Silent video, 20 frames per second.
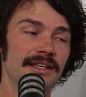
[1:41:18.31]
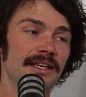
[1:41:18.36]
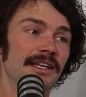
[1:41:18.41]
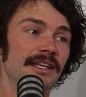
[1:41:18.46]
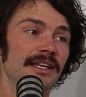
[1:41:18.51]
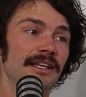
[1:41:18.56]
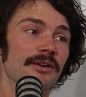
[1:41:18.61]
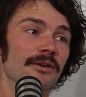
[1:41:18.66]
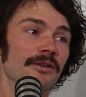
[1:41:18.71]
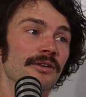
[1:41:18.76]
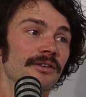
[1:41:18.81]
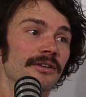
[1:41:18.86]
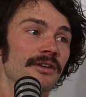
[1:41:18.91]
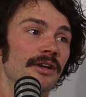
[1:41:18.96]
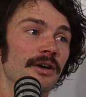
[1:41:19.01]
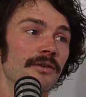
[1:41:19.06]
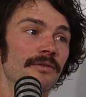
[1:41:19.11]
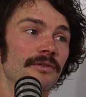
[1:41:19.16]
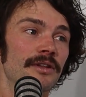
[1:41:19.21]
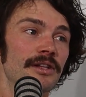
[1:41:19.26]
head on
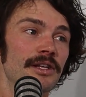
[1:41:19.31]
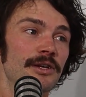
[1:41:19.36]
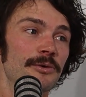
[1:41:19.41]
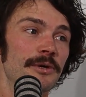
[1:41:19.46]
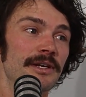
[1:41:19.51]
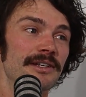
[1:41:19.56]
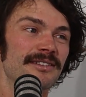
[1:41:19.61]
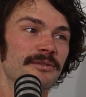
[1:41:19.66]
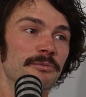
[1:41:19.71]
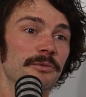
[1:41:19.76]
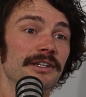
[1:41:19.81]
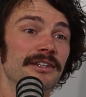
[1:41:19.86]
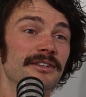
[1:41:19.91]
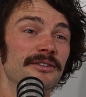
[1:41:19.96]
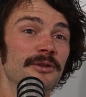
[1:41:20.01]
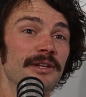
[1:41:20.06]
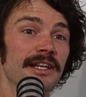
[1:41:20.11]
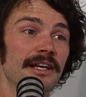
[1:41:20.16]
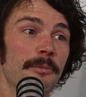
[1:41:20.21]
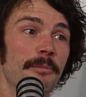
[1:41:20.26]
over to the US, and we're going to do
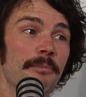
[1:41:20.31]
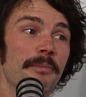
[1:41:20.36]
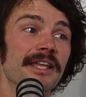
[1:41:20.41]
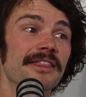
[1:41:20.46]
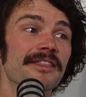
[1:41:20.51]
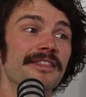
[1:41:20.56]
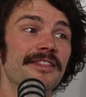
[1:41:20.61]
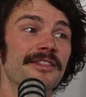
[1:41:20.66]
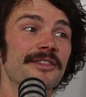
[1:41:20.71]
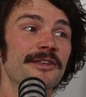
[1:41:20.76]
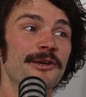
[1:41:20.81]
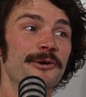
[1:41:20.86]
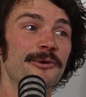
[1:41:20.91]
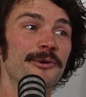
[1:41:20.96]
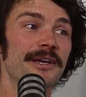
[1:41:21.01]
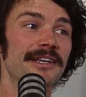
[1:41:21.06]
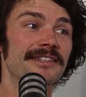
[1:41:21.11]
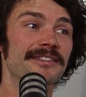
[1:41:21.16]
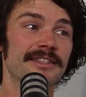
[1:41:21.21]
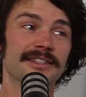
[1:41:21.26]
like a month in the
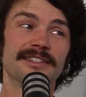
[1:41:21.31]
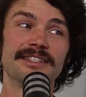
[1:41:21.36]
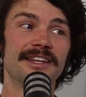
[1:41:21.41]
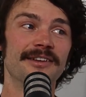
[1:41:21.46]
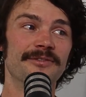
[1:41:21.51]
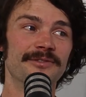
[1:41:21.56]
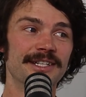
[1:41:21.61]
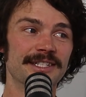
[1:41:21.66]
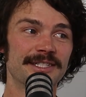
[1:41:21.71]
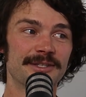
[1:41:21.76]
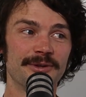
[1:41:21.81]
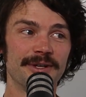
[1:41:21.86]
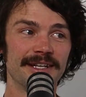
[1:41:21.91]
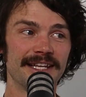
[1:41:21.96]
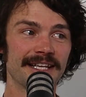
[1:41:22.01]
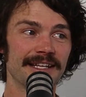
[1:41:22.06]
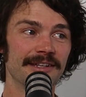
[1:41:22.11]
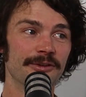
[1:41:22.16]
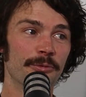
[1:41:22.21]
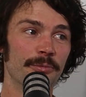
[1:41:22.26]
US instead of just doing like
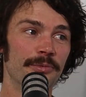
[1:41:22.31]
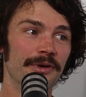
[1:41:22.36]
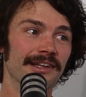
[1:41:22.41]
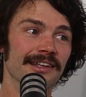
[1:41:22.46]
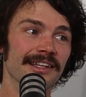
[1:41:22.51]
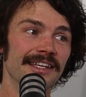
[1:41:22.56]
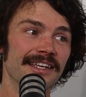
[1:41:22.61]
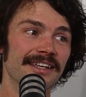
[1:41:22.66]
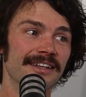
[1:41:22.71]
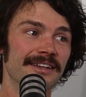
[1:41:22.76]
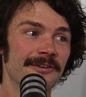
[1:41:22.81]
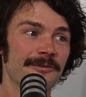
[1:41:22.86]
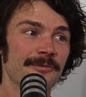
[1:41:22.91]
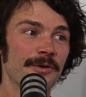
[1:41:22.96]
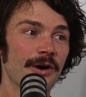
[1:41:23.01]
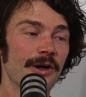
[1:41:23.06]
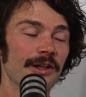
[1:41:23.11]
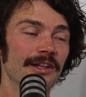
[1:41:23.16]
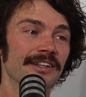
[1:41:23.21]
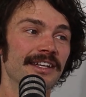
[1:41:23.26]
a little piddly
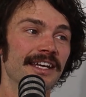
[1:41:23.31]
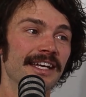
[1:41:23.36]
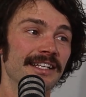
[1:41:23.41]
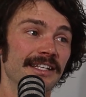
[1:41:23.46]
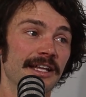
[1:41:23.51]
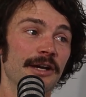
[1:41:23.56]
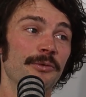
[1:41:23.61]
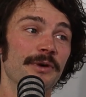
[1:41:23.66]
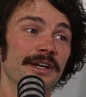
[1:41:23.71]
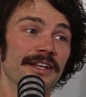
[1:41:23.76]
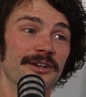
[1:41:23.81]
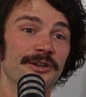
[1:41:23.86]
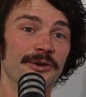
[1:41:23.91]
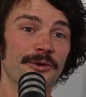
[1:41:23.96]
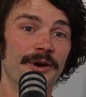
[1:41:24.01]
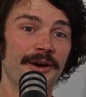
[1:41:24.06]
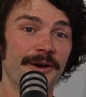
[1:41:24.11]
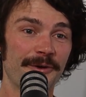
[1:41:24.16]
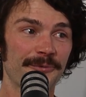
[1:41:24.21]
holiday. Like we're going to do a